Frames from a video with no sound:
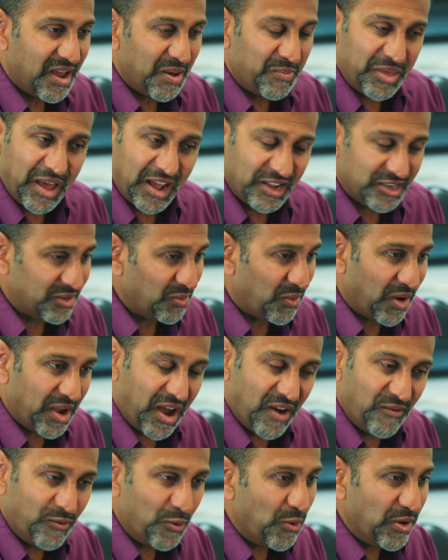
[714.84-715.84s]
That's the way
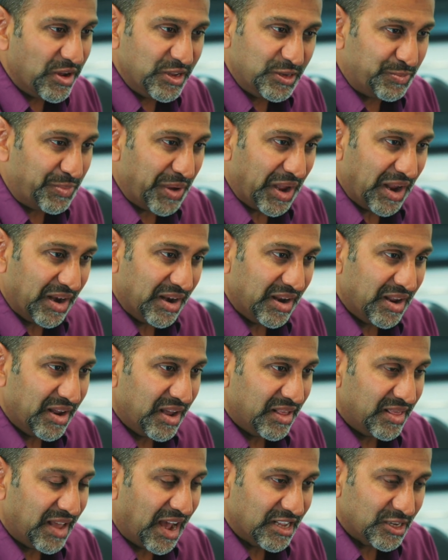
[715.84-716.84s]
I've always been.
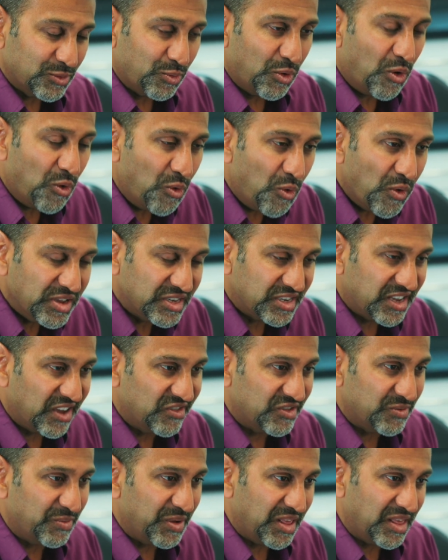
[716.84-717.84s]
That's what always
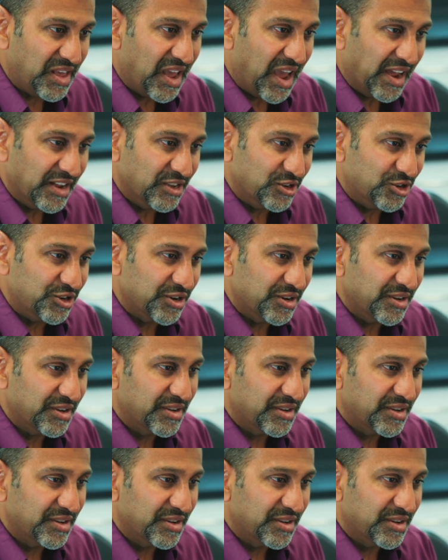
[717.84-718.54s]
gives me the edge.